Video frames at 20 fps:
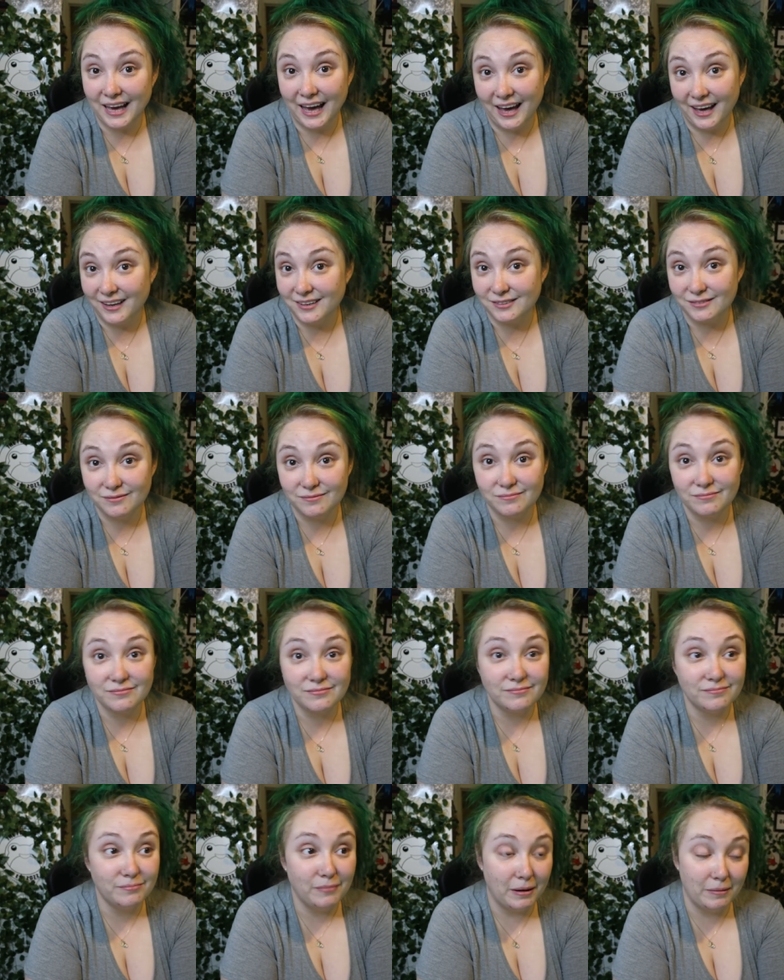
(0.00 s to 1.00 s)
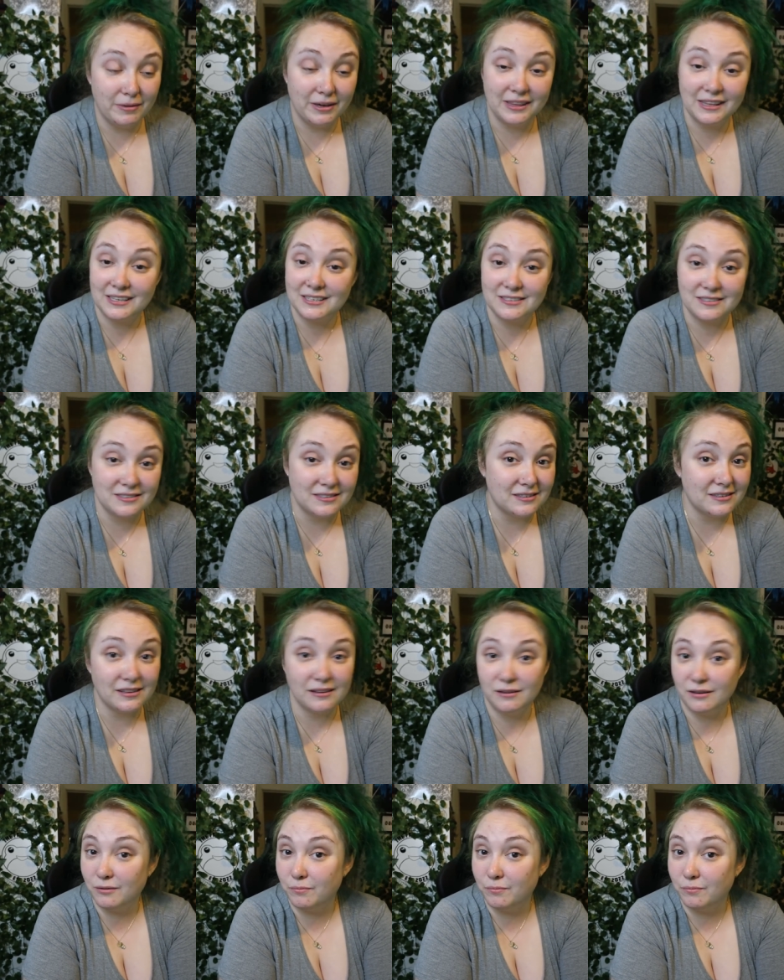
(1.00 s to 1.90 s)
And maybe this